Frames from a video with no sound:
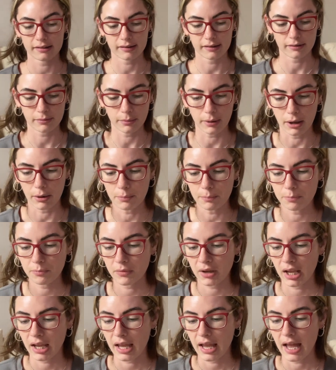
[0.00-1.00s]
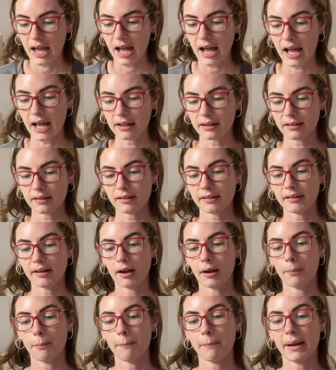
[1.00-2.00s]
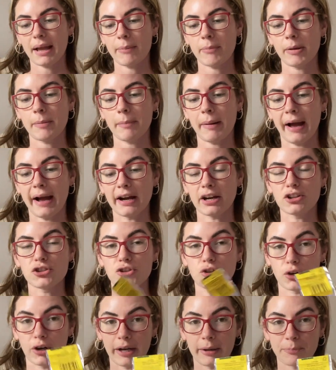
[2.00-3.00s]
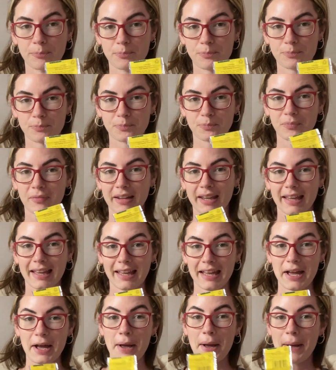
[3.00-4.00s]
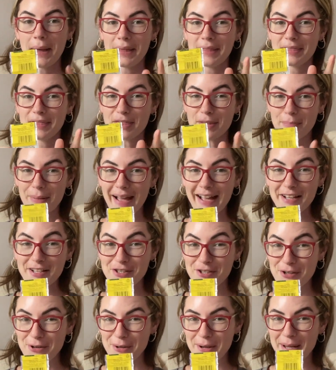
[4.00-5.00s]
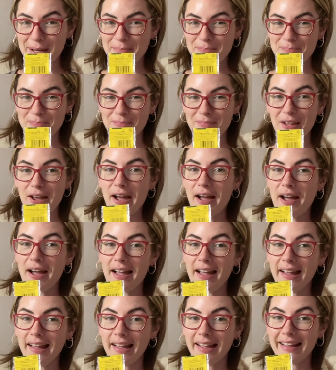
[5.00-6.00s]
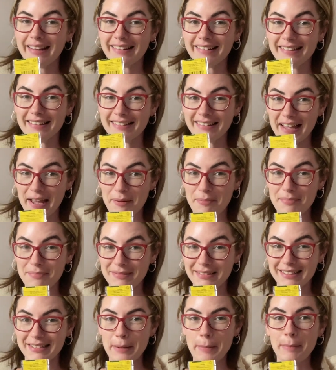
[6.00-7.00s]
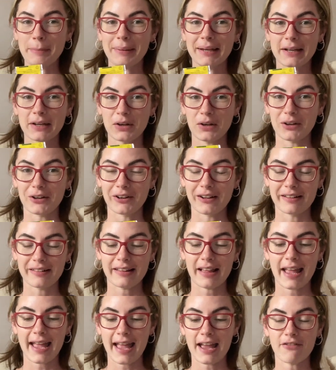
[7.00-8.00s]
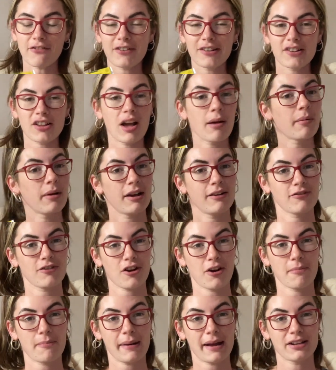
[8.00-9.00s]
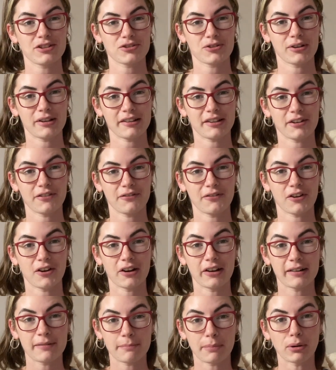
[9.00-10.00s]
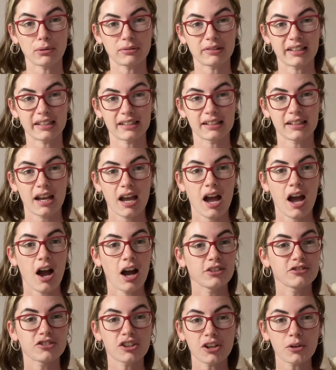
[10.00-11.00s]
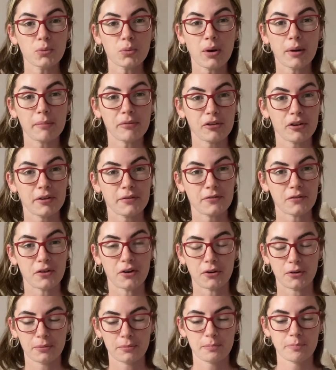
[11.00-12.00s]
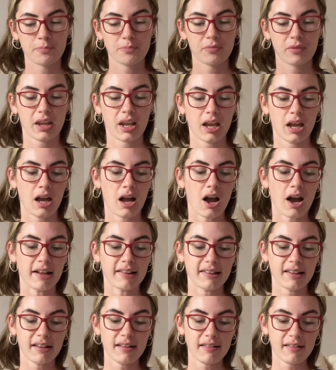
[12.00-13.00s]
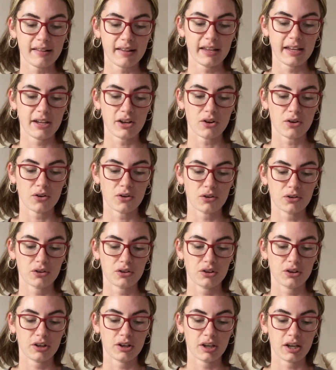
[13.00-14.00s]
as well, and some baby pak choi. The pak choi is an attempt, because every time I've grown pak choi so far it's bolted. I don't know what I'm doing wrong. I did see on